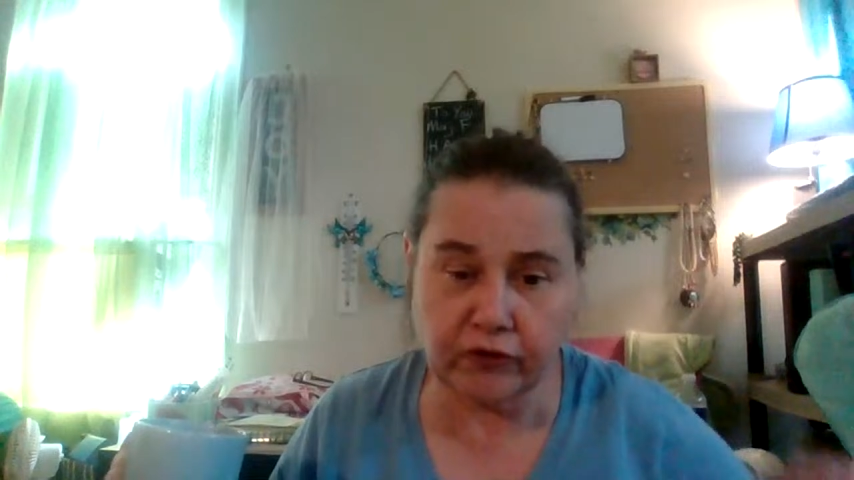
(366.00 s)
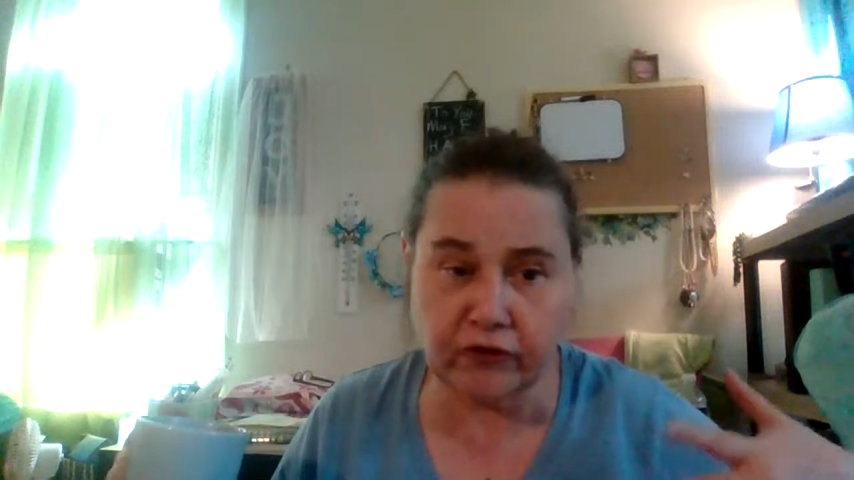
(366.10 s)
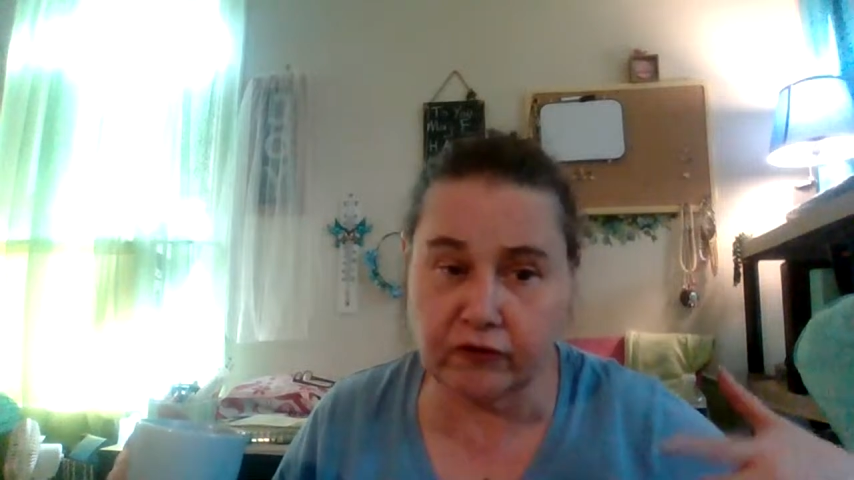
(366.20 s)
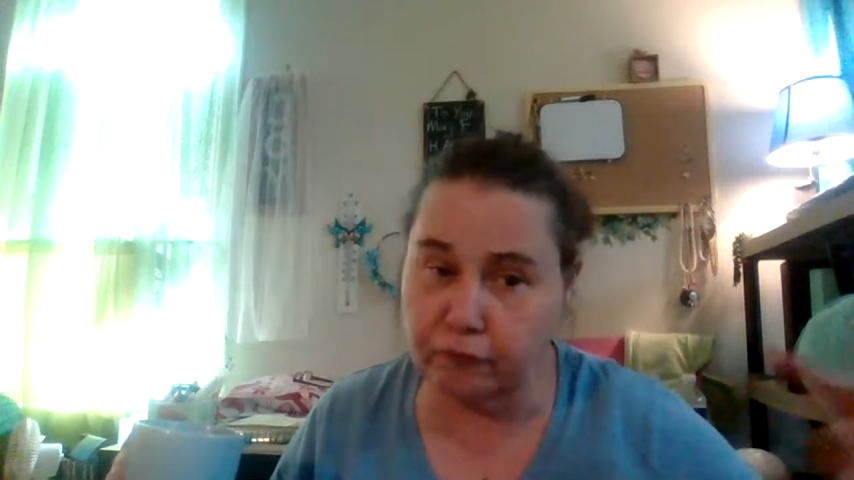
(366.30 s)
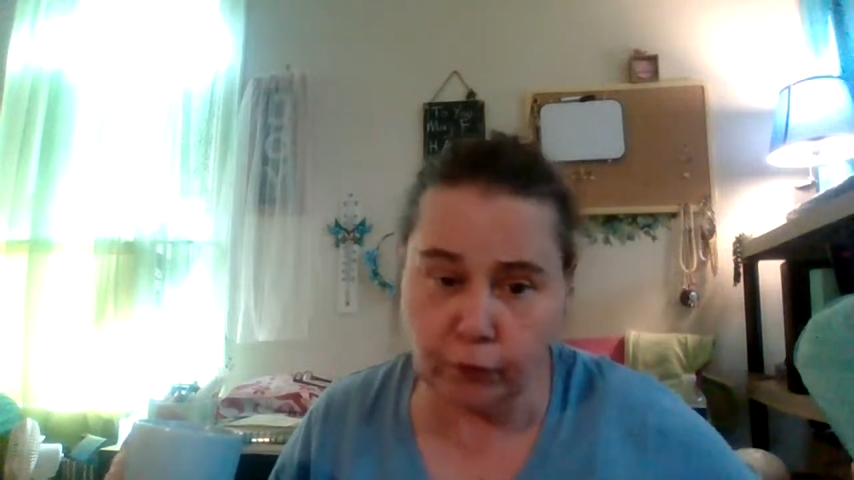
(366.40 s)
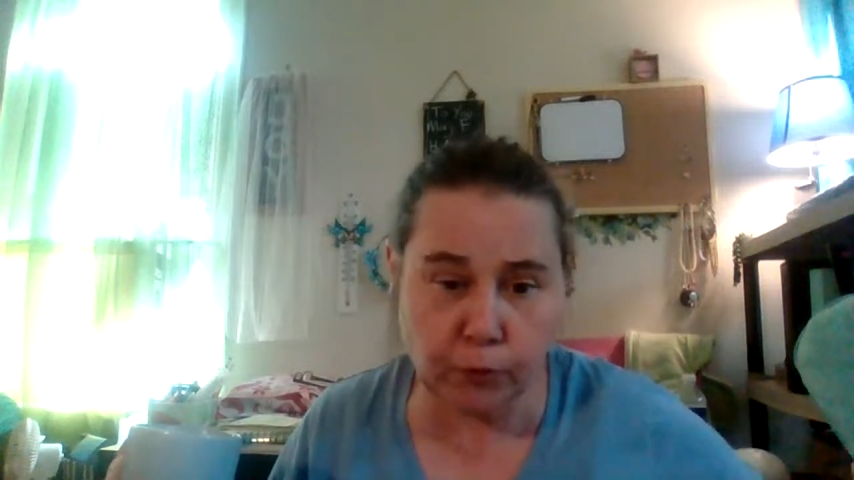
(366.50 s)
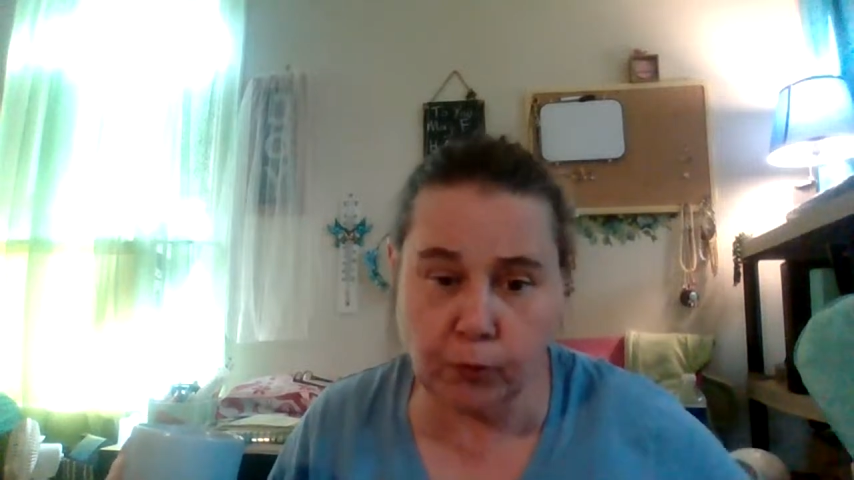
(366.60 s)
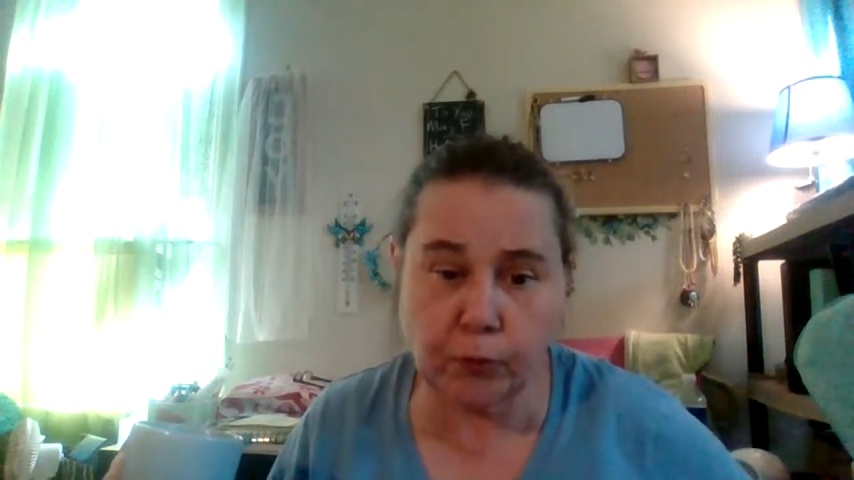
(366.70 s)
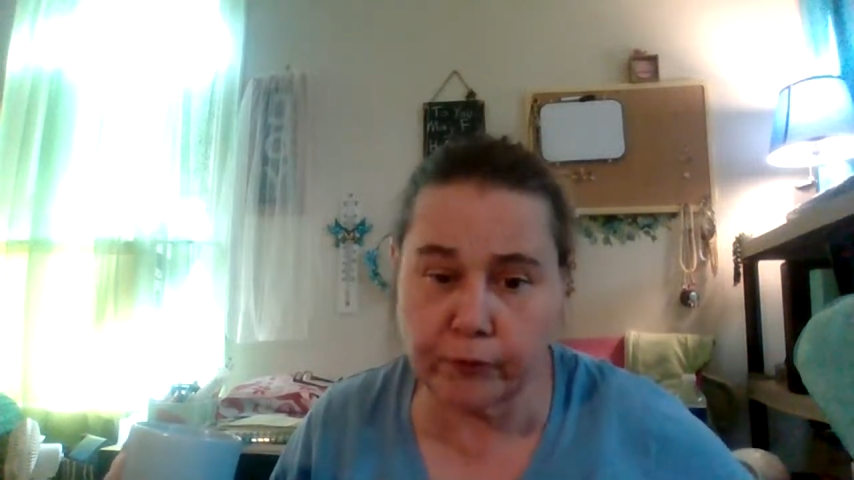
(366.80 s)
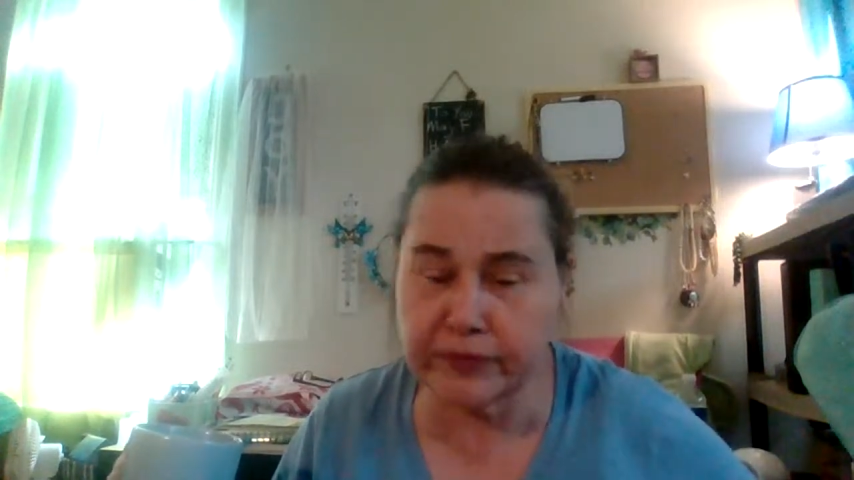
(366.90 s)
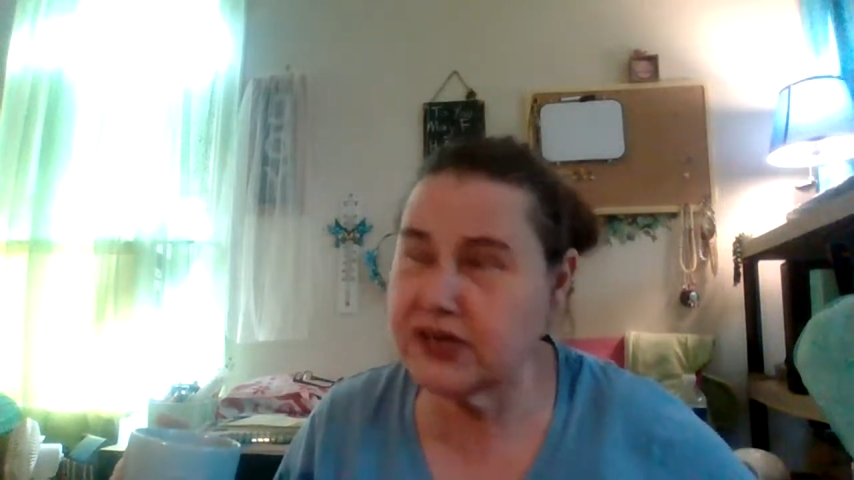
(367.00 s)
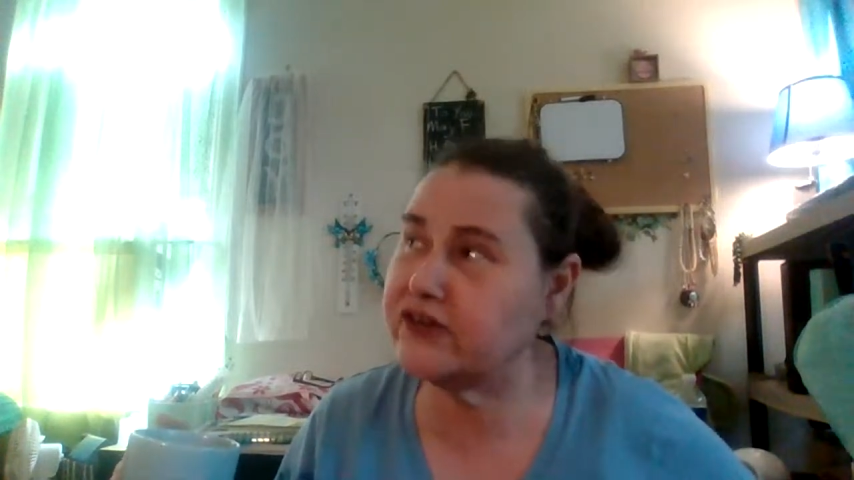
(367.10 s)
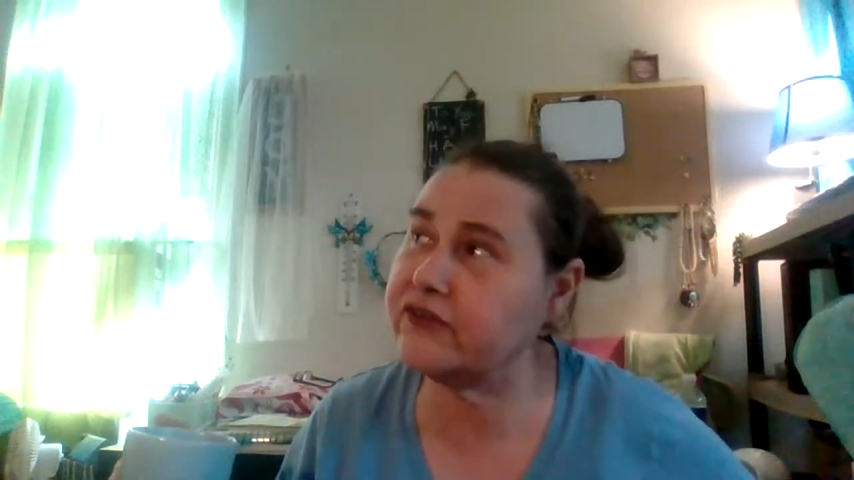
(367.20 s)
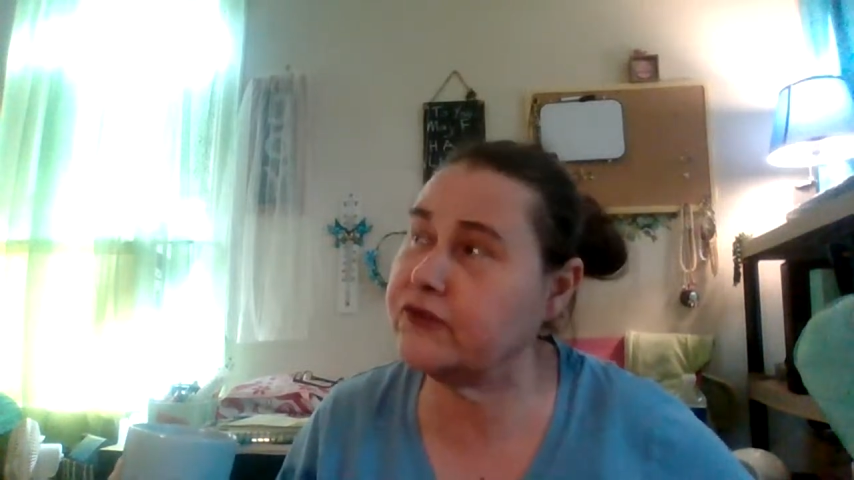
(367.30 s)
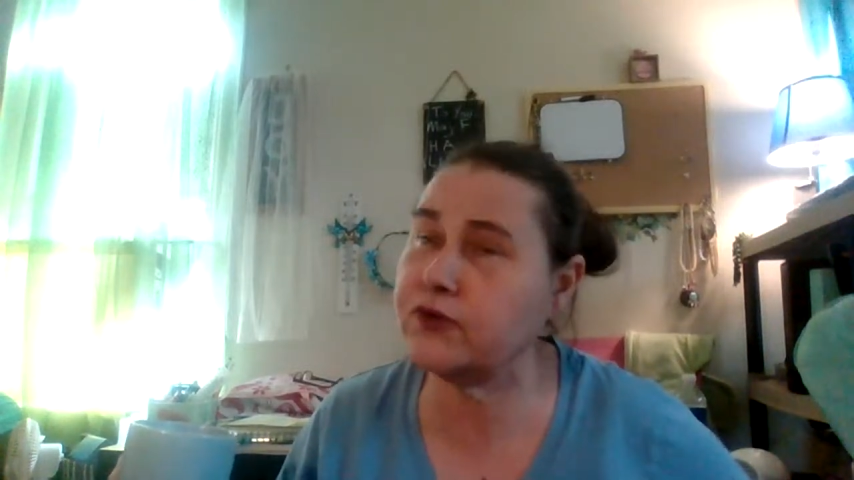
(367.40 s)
just verbal permissions.